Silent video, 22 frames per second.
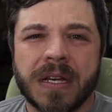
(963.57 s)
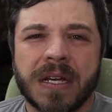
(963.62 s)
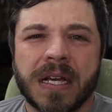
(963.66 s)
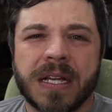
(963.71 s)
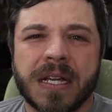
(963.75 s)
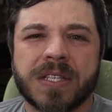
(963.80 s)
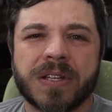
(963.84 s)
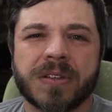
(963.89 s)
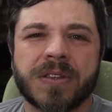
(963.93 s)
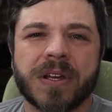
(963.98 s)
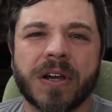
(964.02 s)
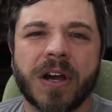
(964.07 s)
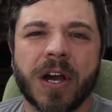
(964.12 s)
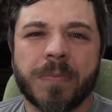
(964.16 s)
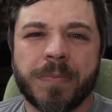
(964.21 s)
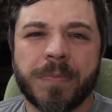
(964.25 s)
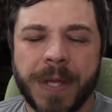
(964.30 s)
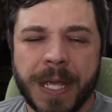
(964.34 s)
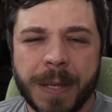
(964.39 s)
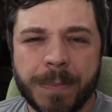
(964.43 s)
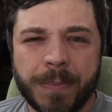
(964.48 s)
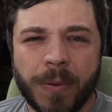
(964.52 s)
And so there are
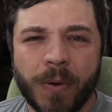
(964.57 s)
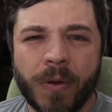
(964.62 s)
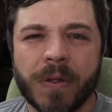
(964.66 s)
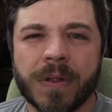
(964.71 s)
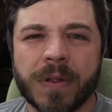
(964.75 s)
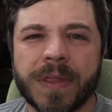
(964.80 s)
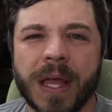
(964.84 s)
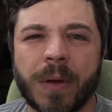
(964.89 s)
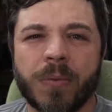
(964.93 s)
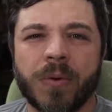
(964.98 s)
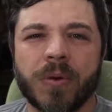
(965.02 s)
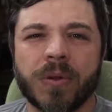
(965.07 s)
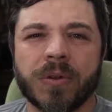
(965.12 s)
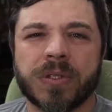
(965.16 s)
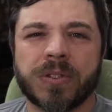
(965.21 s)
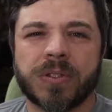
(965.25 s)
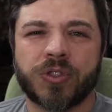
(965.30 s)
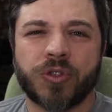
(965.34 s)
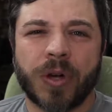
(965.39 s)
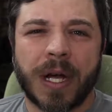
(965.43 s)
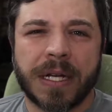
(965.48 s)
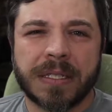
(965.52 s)
people that will
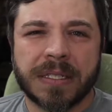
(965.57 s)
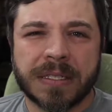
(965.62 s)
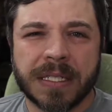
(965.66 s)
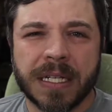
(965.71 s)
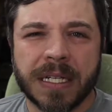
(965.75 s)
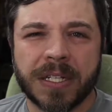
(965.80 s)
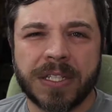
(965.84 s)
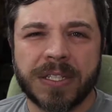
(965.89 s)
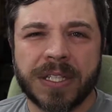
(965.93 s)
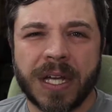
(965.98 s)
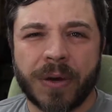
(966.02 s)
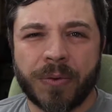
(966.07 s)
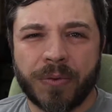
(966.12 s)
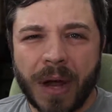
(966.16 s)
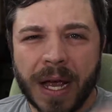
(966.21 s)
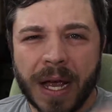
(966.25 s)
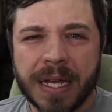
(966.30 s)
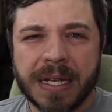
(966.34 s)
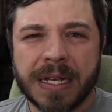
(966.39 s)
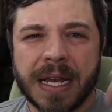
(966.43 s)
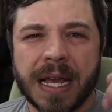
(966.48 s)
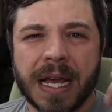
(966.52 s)
try to tell you that
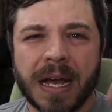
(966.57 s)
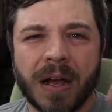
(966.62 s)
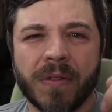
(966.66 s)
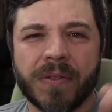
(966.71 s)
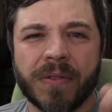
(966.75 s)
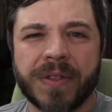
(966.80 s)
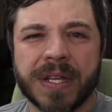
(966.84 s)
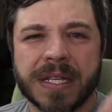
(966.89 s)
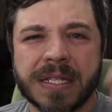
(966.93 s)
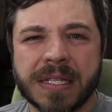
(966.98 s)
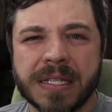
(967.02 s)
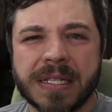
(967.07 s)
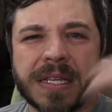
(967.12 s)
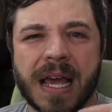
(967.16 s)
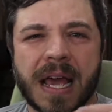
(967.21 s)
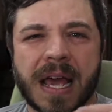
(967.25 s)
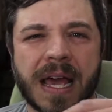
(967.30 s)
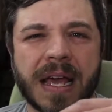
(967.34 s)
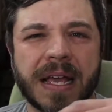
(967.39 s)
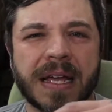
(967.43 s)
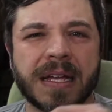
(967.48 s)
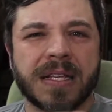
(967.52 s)
right now, this
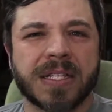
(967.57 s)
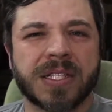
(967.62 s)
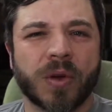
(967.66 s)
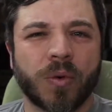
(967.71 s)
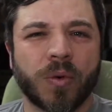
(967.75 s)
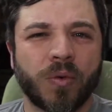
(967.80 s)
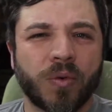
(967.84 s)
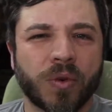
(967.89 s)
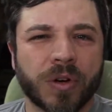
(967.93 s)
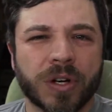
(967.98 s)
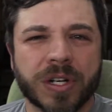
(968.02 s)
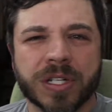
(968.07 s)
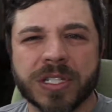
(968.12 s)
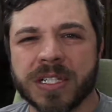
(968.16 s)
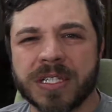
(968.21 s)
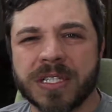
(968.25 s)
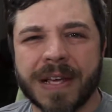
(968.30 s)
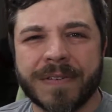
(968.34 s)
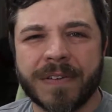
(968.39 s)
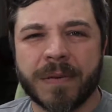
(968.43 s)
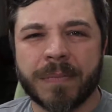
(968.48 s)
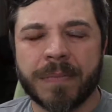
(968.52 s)
day is the worst it's
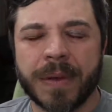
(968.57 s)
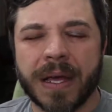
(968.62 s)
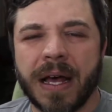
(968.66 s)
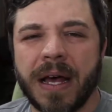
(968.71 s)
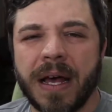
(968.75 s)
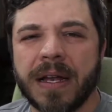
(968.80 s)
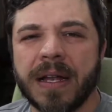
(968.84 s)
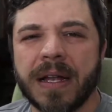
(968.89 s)
ever been.